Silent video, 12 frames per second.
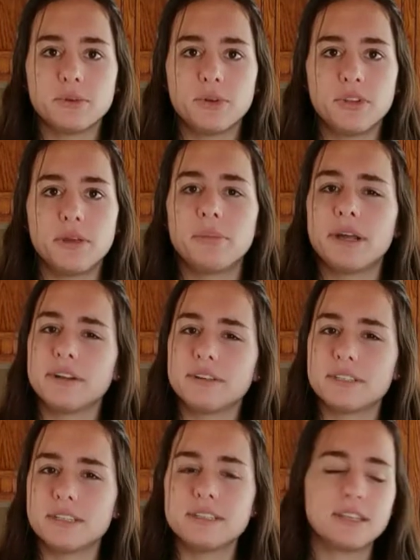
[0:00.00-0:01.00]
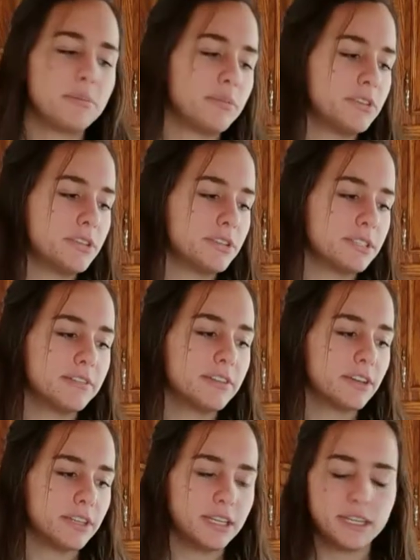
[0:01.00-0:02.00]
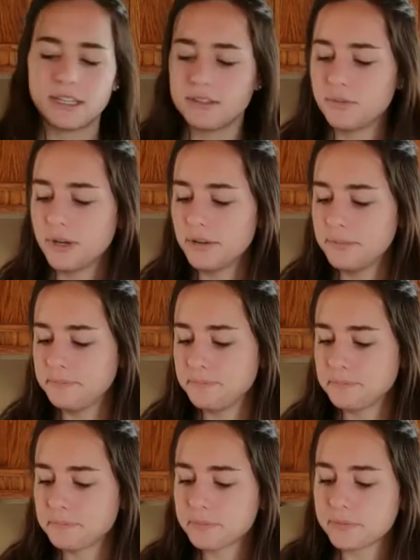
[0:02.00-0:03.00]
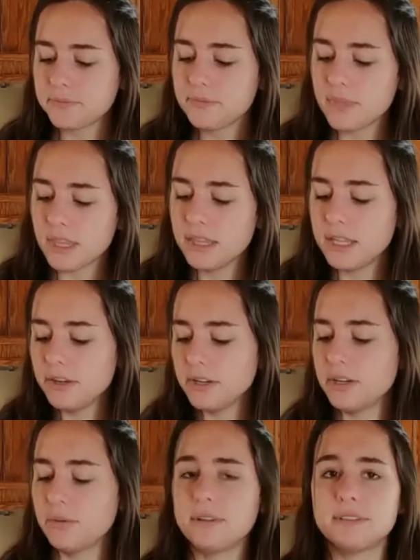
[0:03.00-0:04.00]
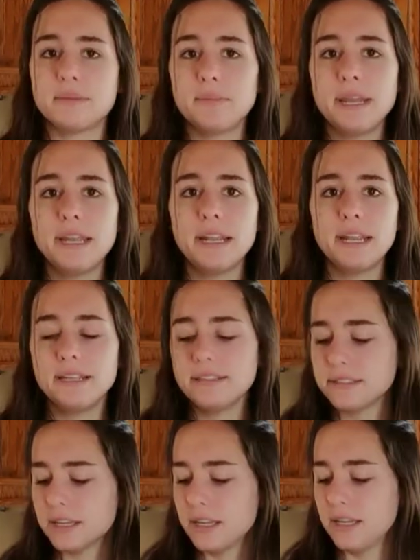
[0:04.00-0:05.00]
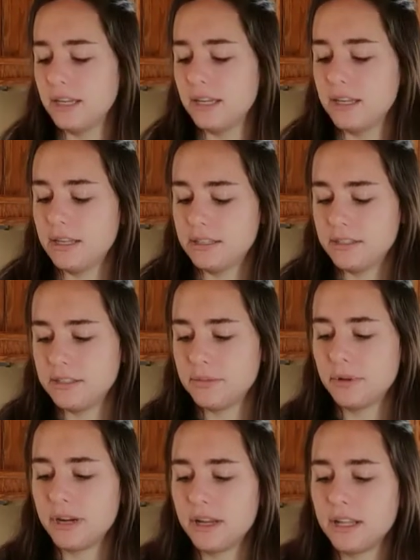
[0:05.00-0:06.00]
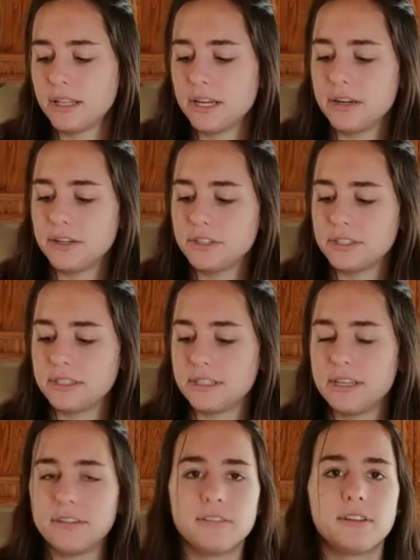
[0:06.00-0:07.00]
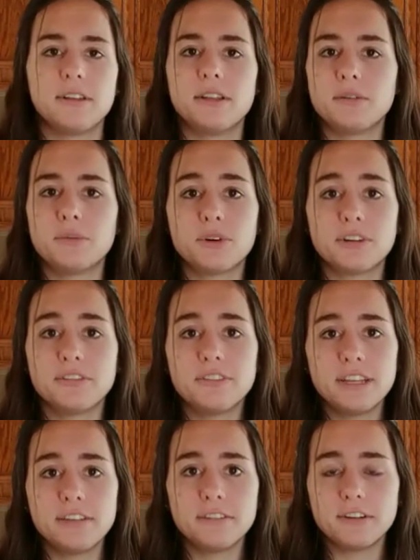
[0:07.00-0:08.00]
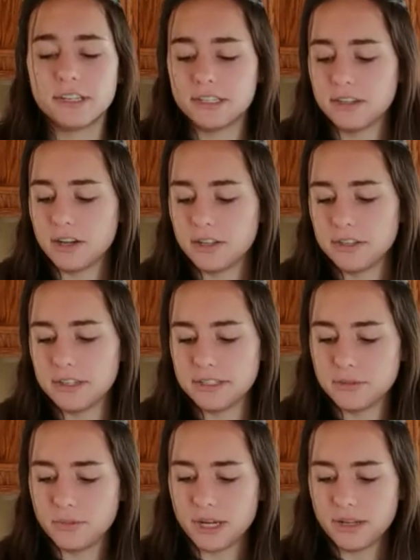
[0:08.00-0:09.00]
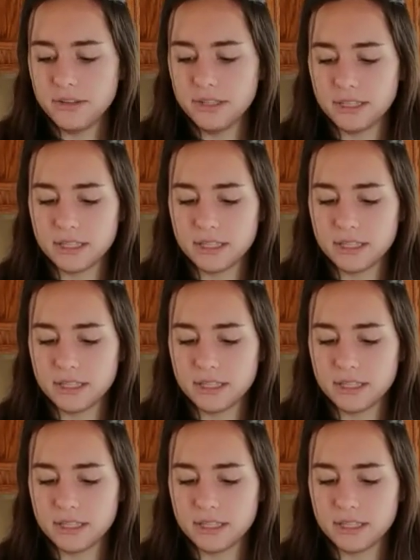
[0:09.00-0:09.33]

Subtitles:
will hold up better to the temperatures of cooking as well. Then you're going to want some mayonnaise to spread on there just to give it a little more flavor and color as well.